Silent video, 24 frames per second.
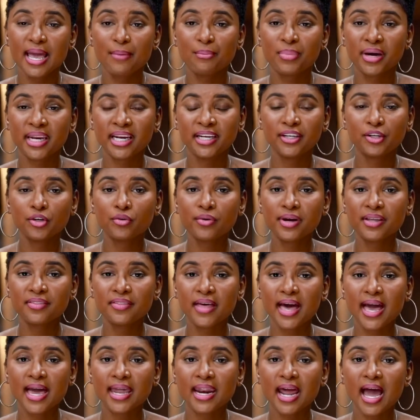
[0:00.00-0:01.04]
But in doing
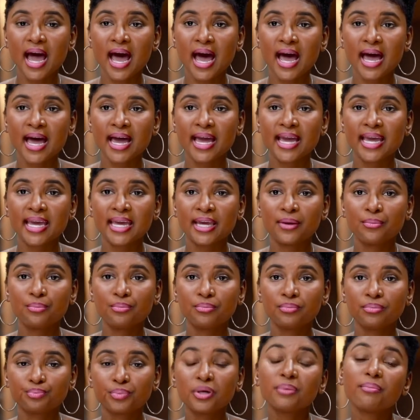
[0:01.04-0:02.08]
that, I
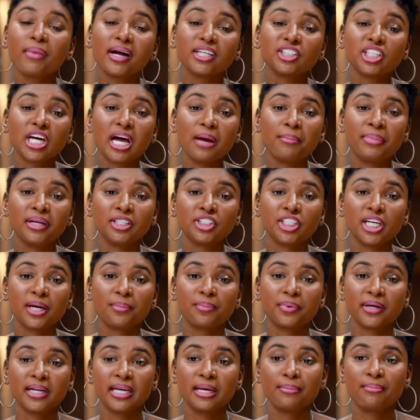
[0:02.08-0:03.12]
put my job in
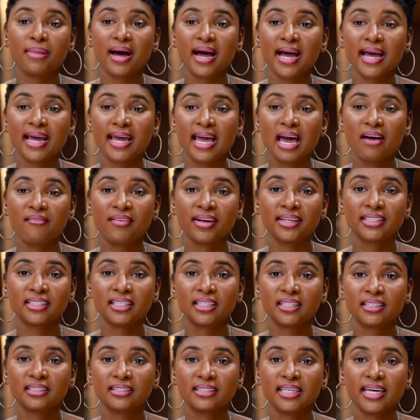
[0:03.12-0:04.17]
jeopardy by having
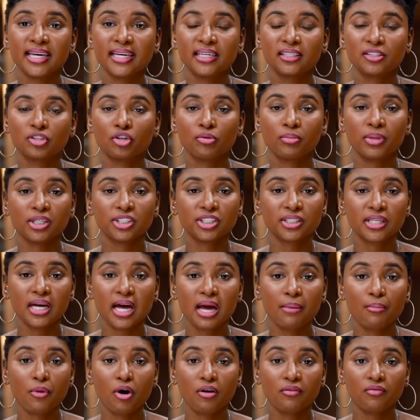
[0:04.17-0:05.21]
to take so much
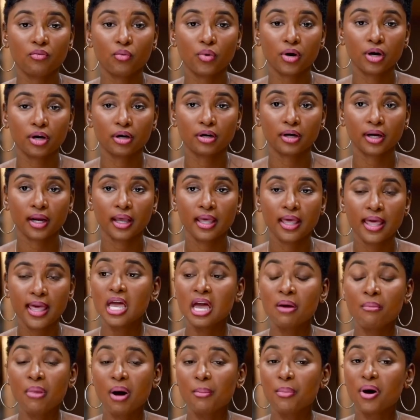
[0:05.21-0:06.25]
time off work.
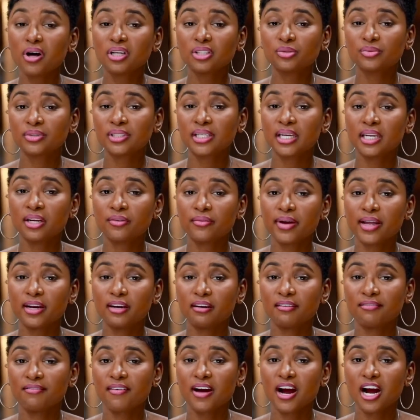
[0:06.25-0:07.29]
And my boss was getting ready
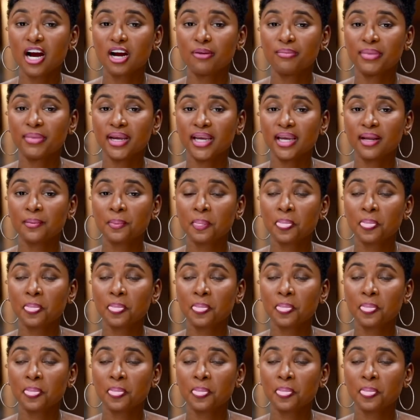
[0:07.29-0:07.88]
to fire me.